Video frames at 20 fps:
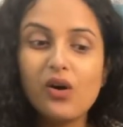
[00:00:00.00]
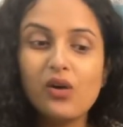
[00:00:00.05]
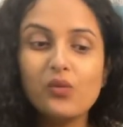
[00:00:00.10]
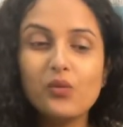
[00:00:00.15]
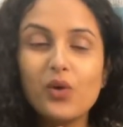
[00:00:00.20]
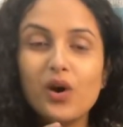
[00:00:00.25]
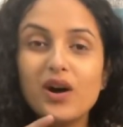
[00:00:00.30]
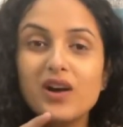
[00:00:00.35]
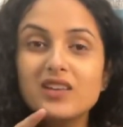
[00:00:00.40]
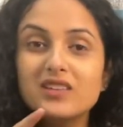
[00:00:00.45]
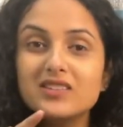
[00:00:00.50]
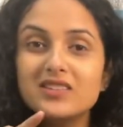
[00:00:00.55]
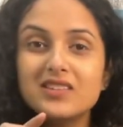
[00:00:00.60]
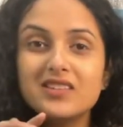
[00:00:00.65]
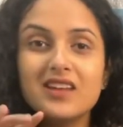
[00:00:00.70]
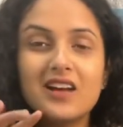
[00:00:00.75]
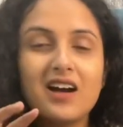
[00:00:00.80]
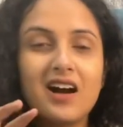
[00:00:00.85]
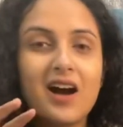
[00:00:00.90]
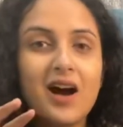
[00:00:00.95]
was
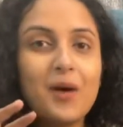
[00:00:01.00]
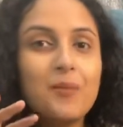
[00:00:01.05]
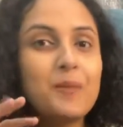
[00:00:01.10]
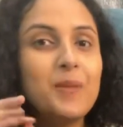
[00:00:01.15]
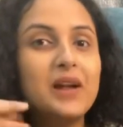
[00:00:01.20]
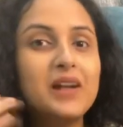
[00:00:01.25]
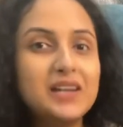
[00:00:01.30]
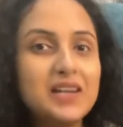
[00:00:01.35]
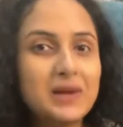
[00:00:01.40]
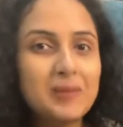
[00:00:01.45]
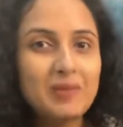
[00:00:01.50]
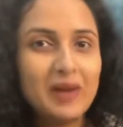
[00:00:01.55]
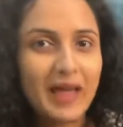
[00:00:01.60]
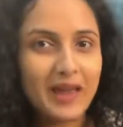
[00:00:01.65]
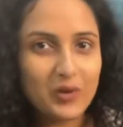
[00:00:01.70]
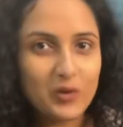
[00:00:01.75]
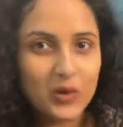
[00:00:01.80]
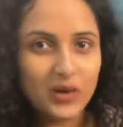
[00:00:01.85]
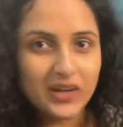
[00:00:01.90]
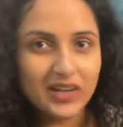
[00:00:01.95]
a multiplying
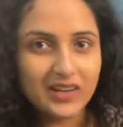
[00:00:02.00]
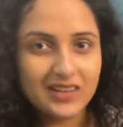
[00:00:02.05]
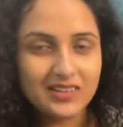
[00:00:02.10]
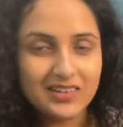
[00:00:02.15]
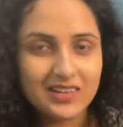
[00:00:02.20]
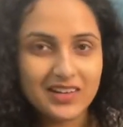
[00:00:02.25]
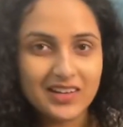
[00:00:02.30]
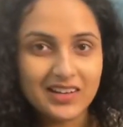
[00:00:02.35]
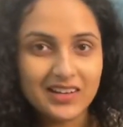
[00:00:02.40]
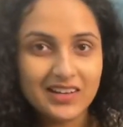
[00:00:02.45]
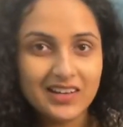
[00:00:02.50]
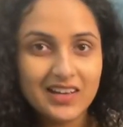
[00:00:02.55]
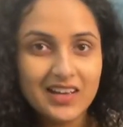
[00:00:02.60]
vortex ring.